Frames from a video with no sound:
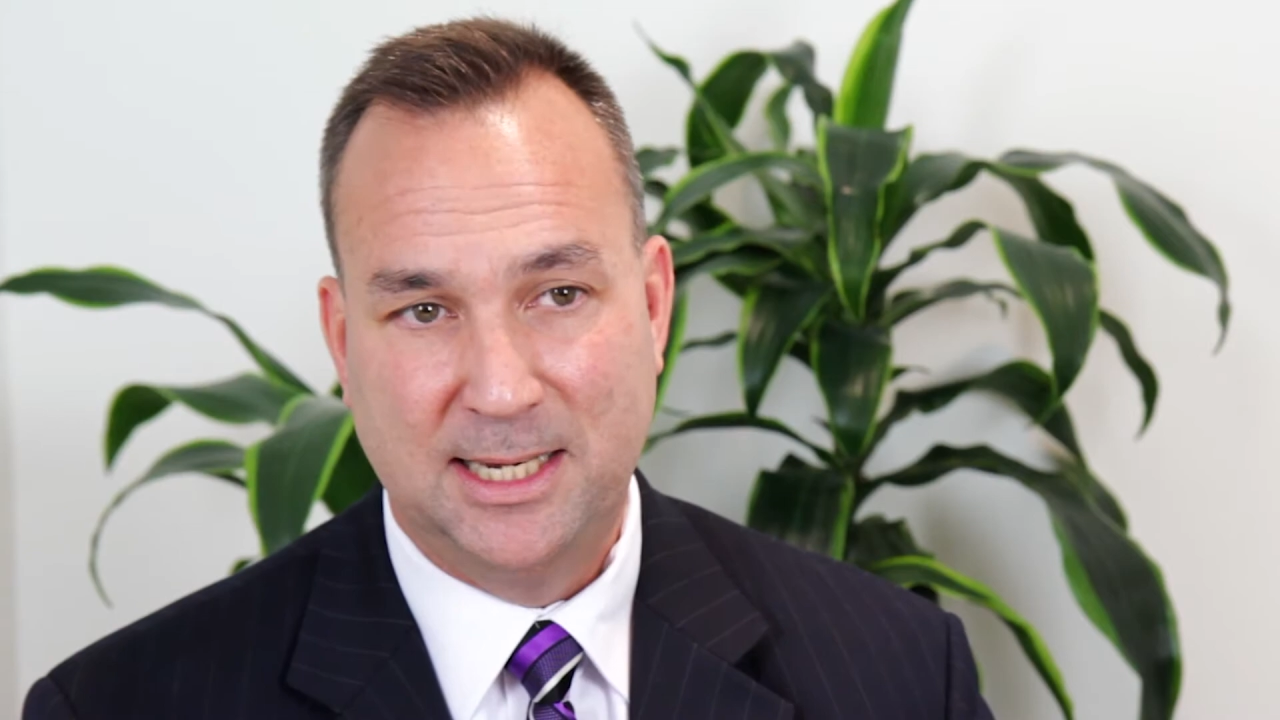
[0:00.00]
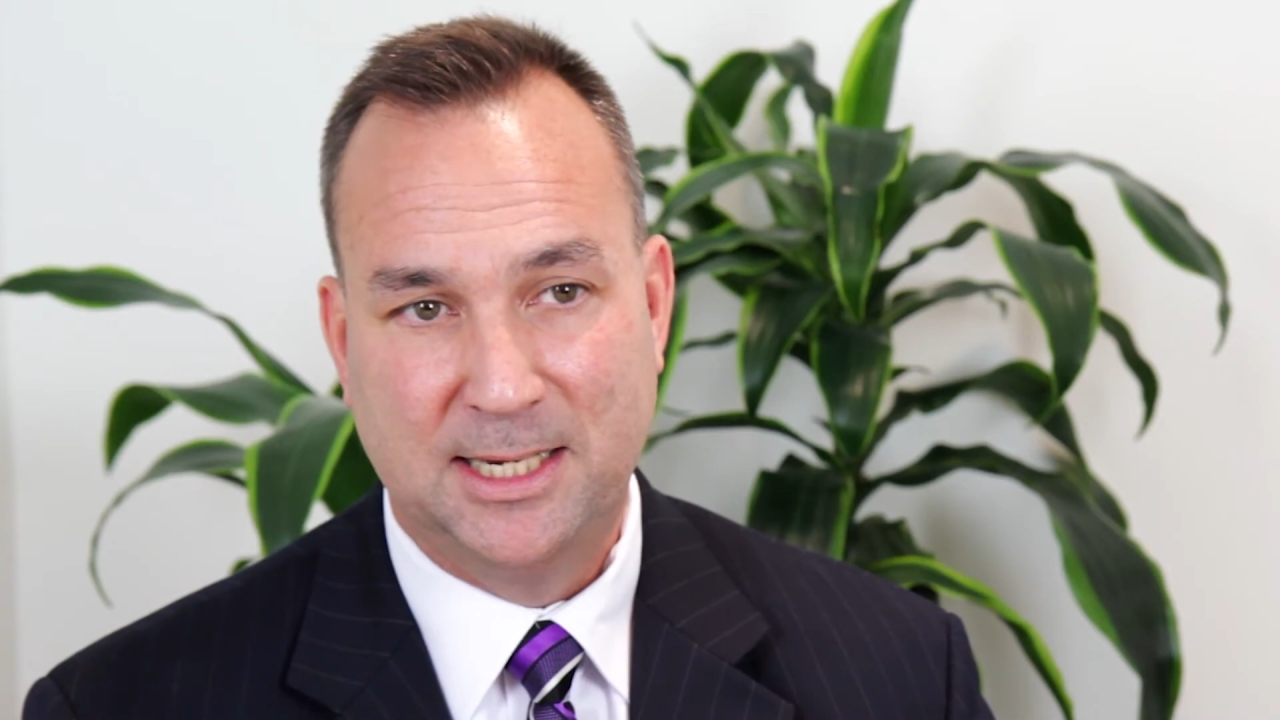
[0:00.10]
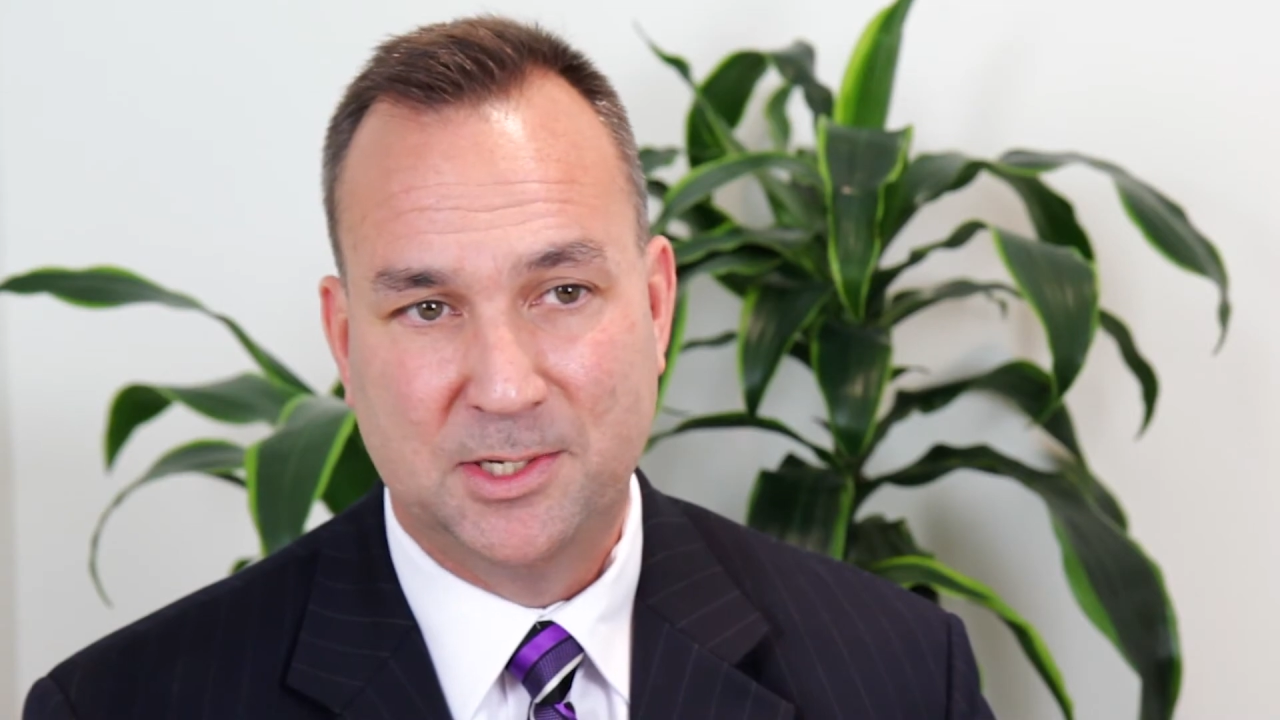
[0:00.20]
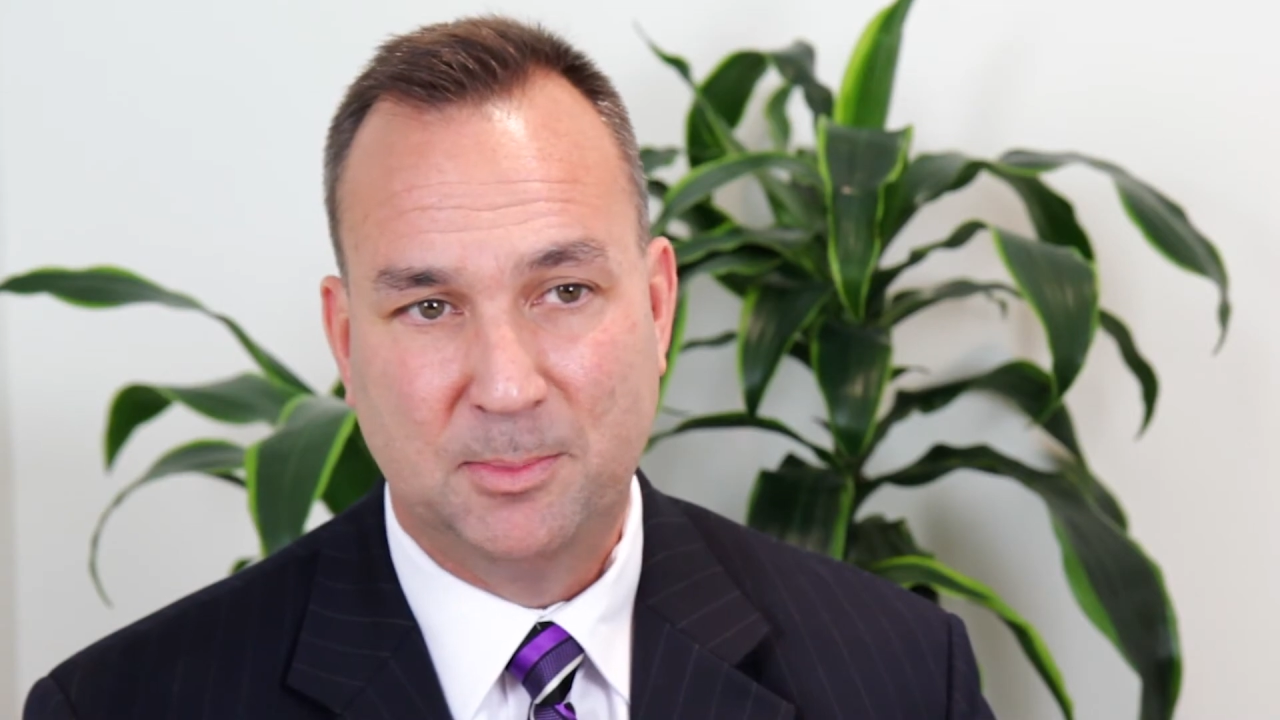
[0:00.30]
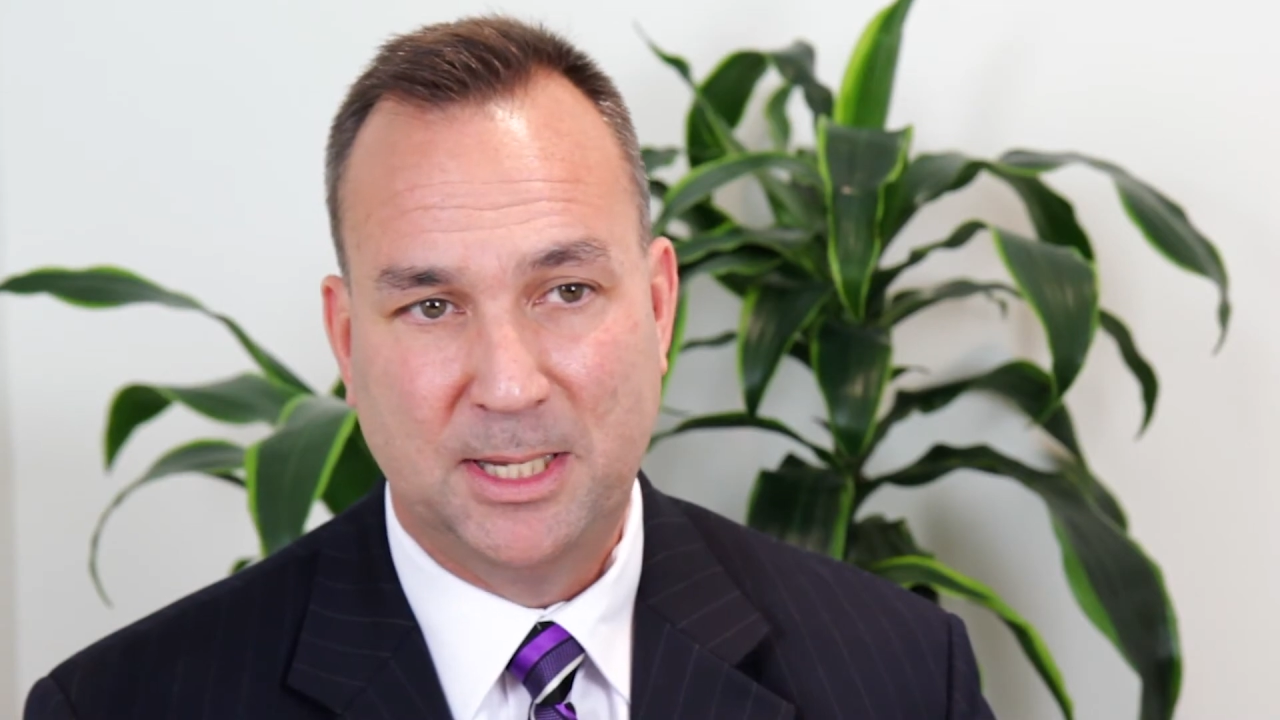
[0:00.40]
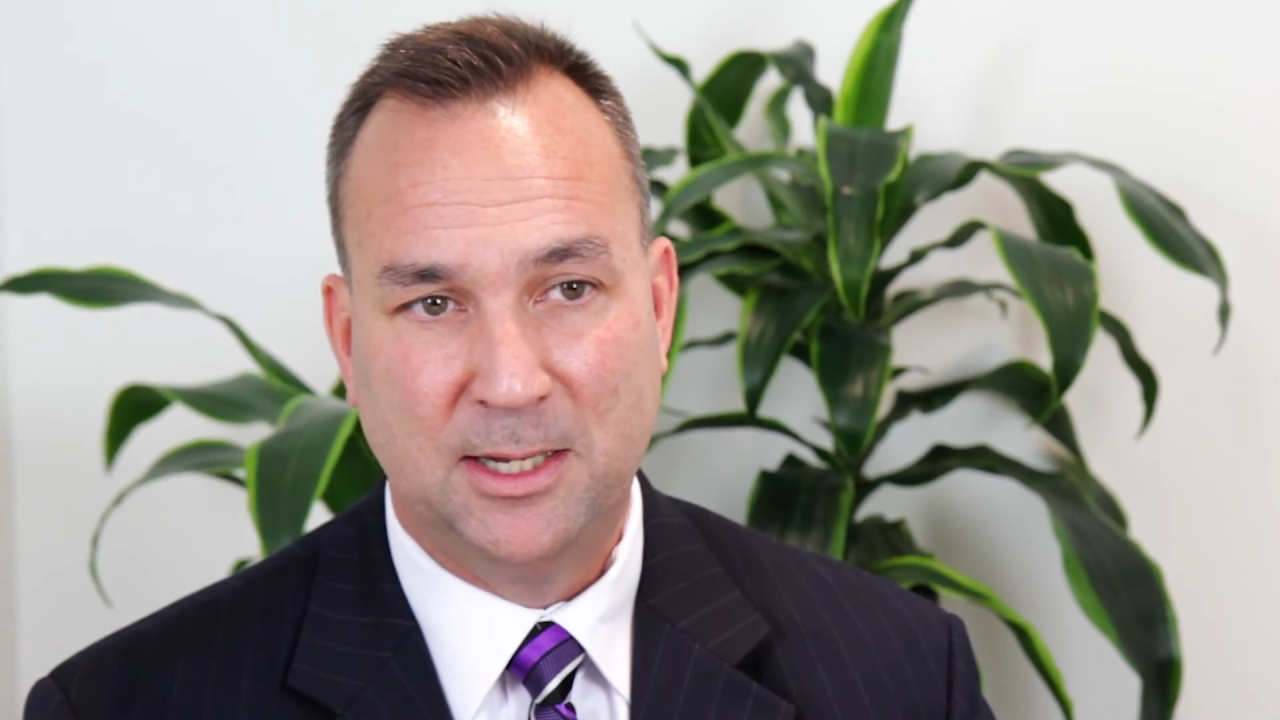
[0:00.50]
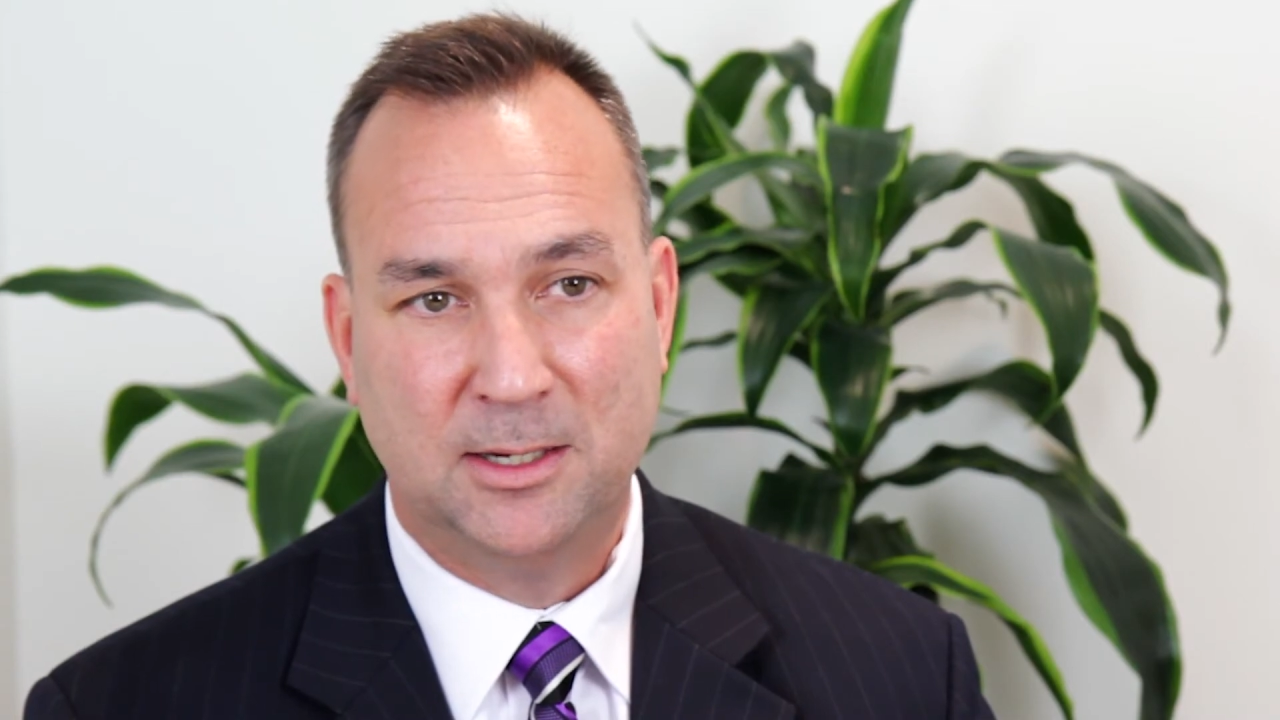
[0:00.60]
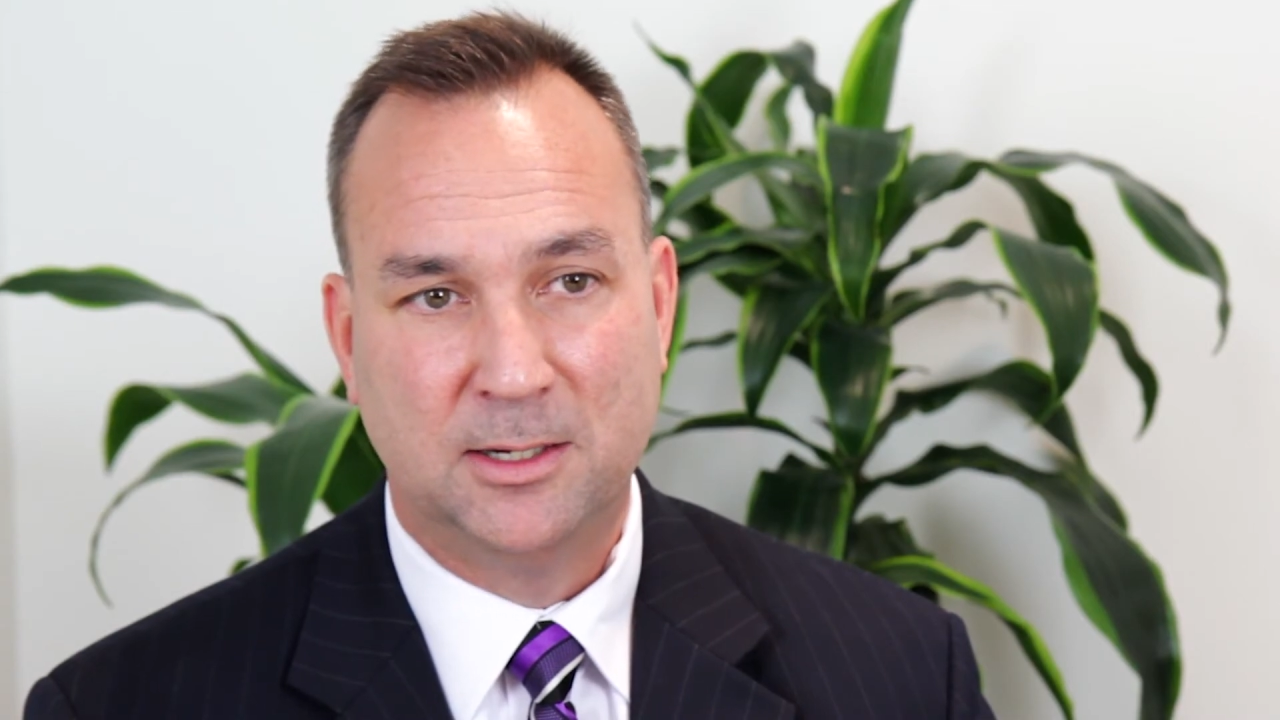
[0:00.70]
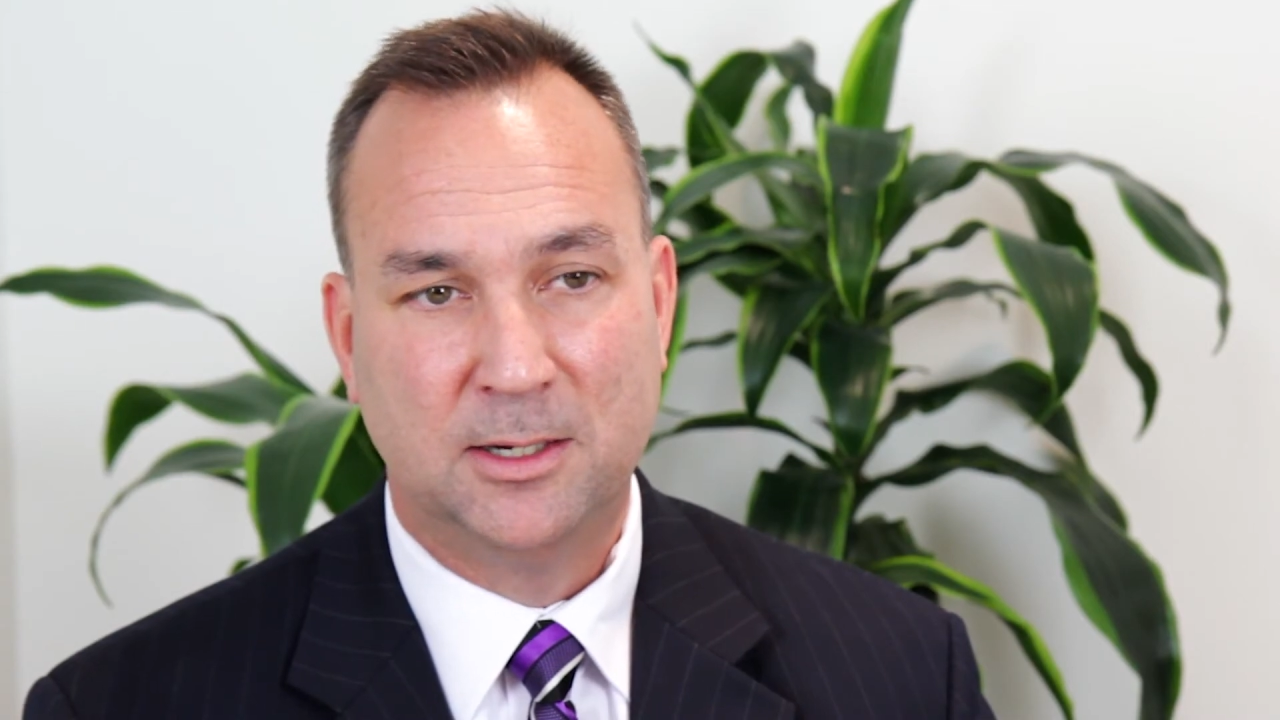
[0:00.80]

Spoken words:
need to be.